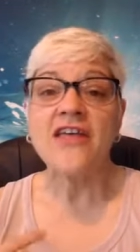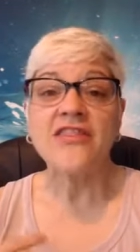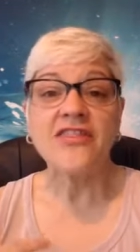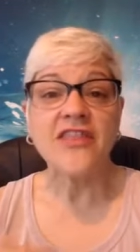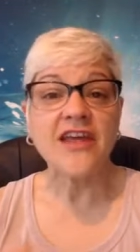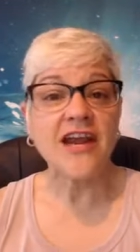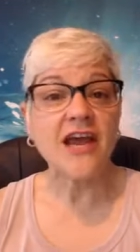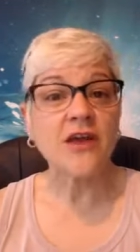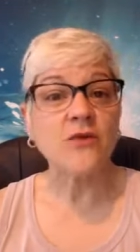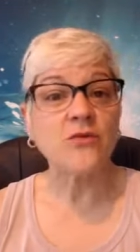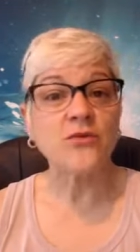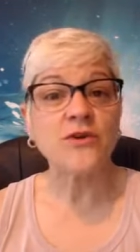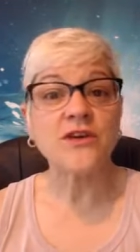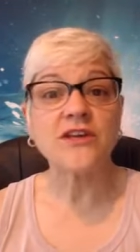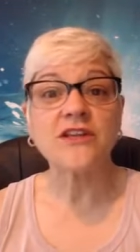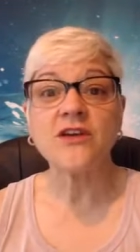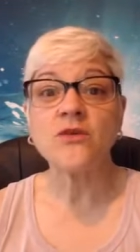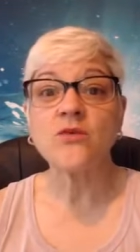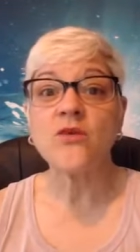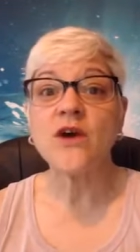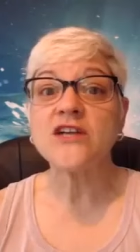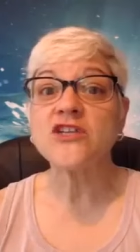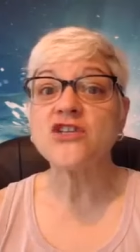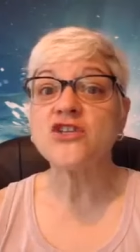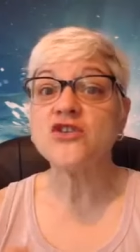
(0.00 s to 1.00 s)
then I really
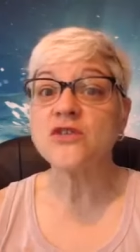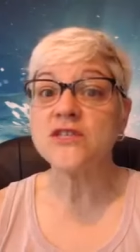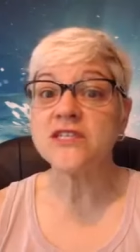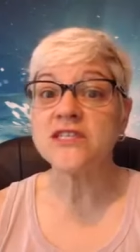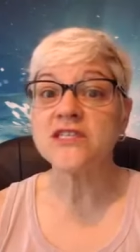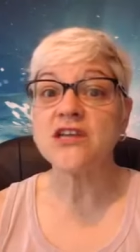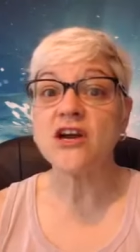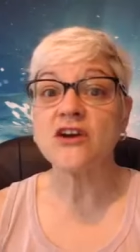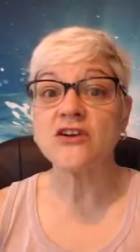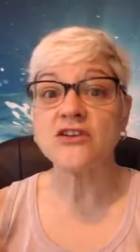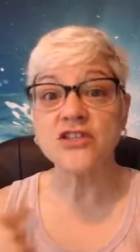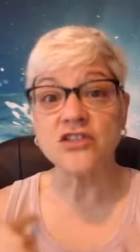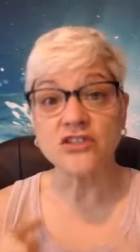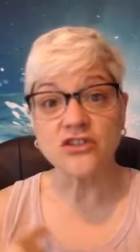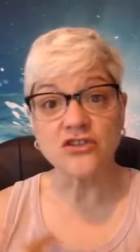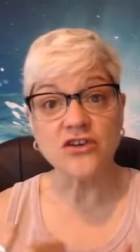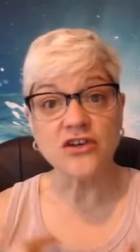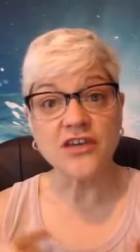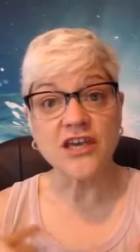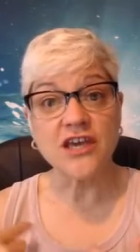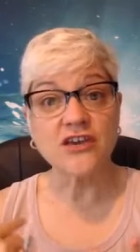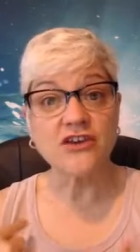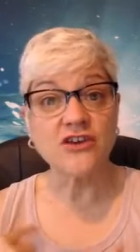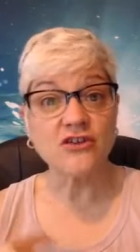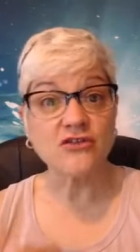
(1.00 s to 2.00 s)
want you to start to
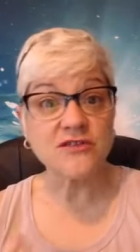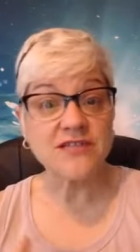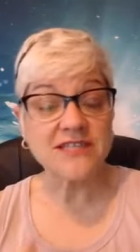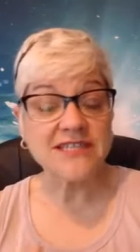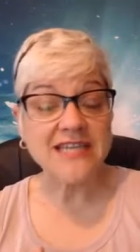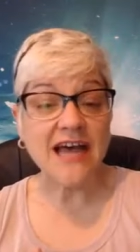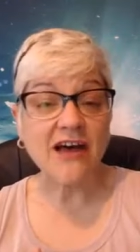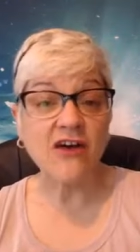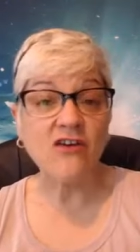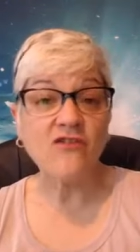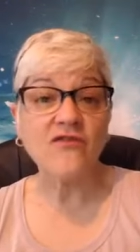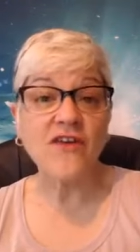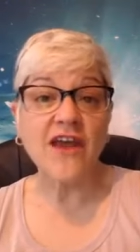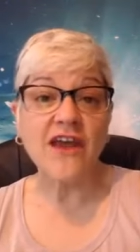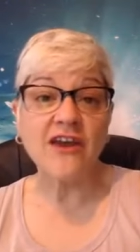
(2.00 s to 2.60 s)
look at yourself